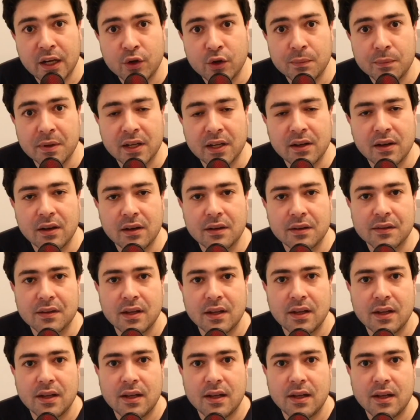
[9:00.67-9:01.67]
because
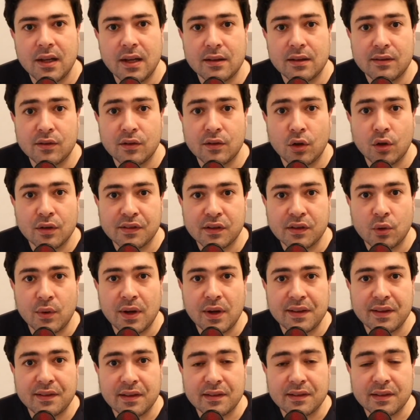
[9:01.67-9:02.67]
it's also
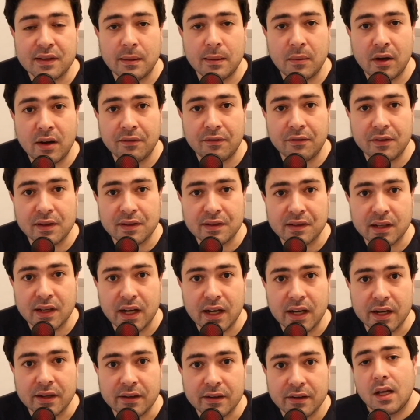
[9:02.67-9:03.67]
a system of its
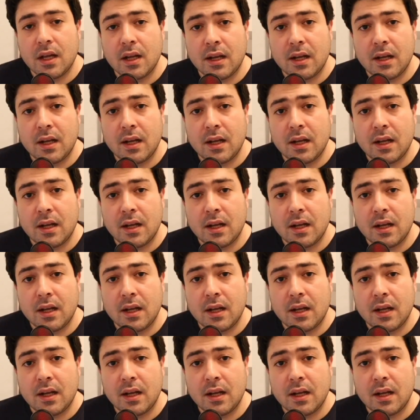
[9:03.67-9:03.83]
kind.